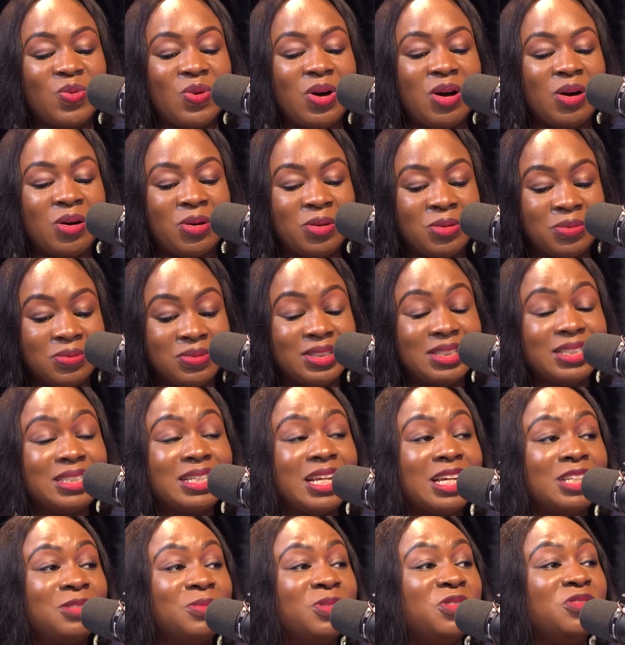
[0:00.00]
Wow, this
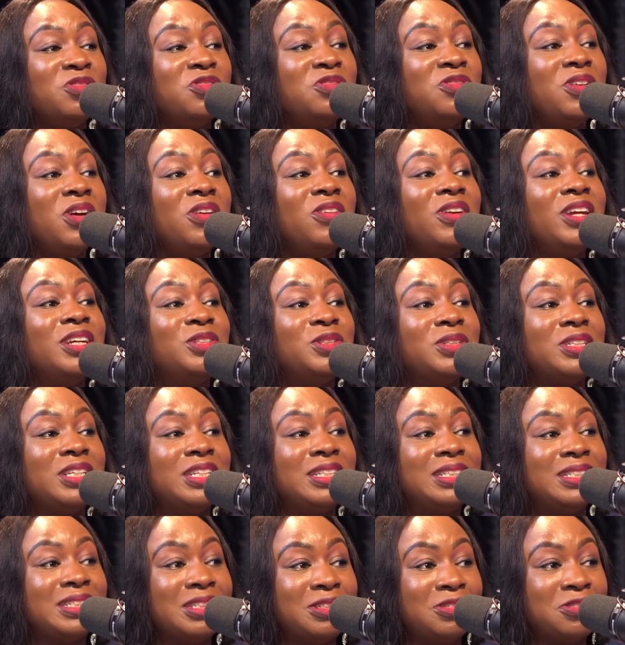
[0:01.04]
has been very
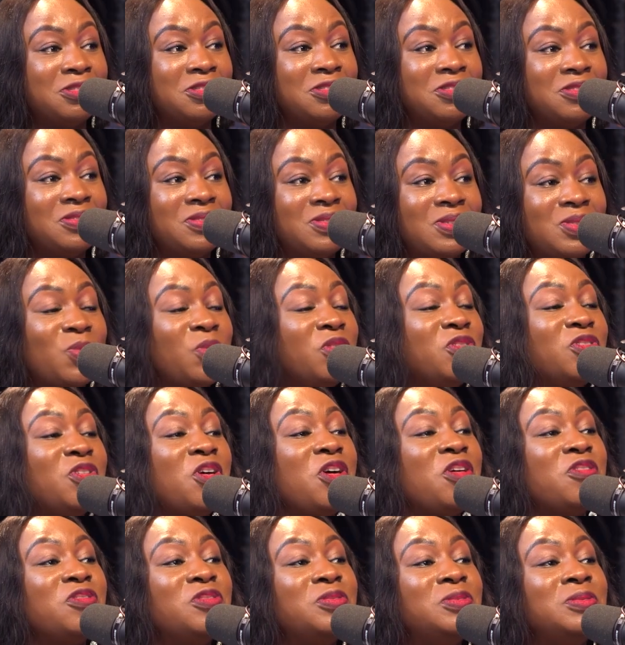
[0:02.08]
educative. We've
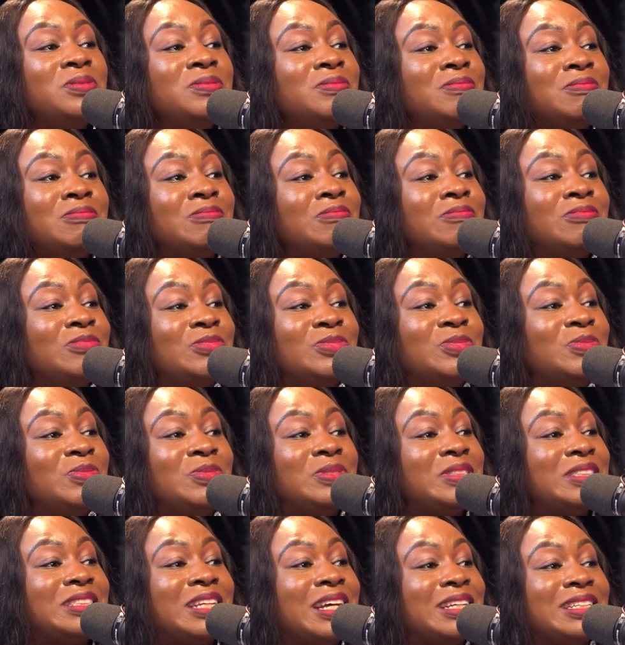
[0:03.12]
not even
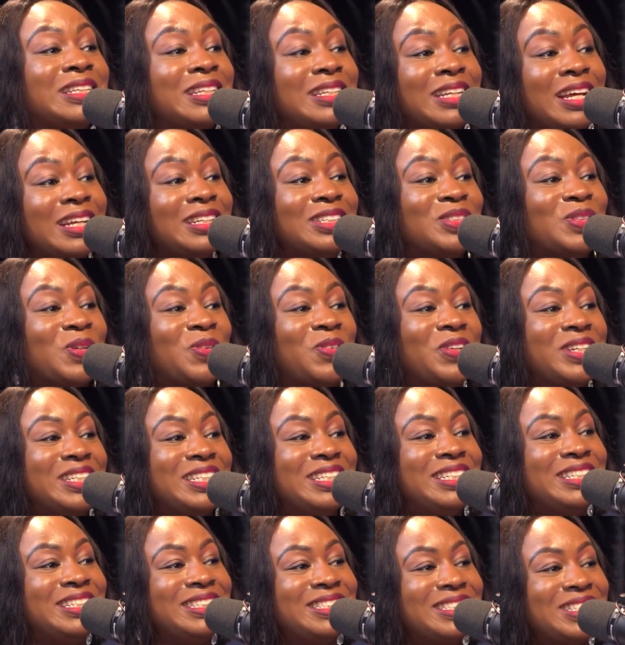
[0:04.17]
started and it's
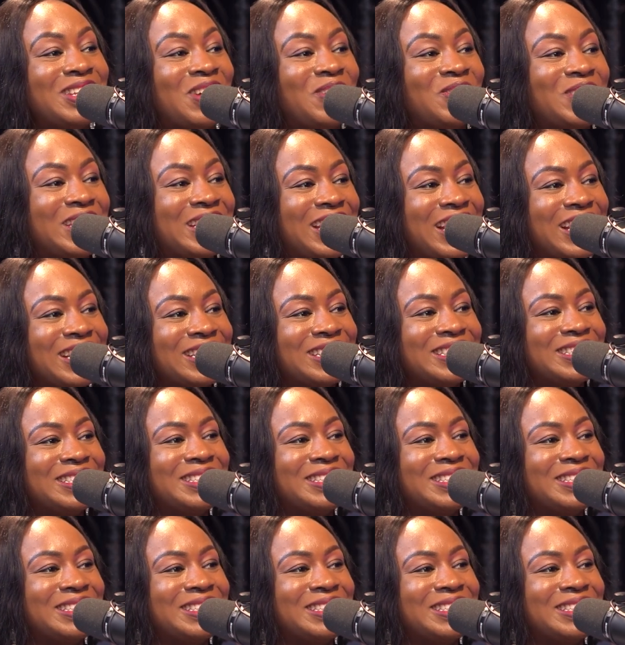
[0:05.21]
already sounding like this.